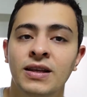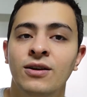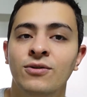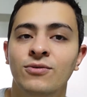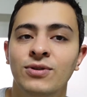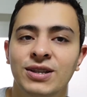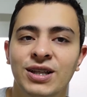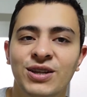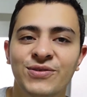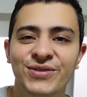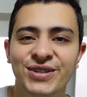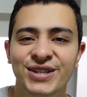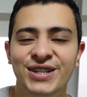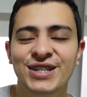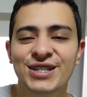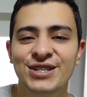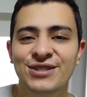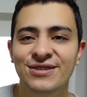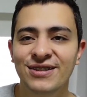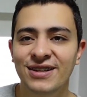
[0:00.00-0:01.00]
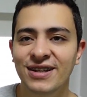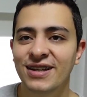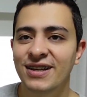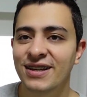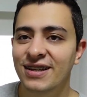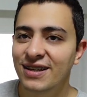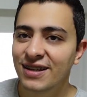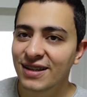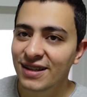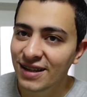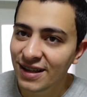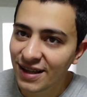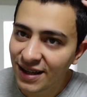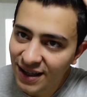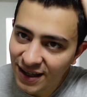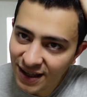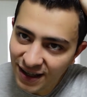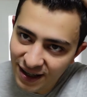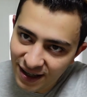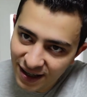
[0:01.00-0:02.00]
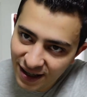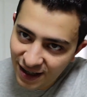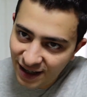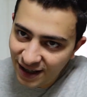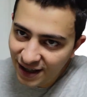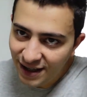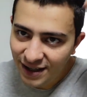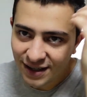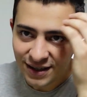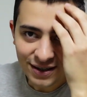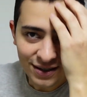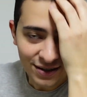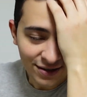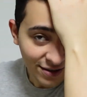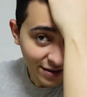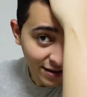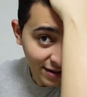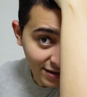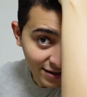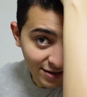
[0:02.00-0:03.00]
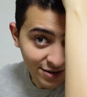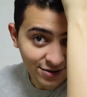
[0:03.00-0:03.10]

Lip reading: Whatever it is you like, you can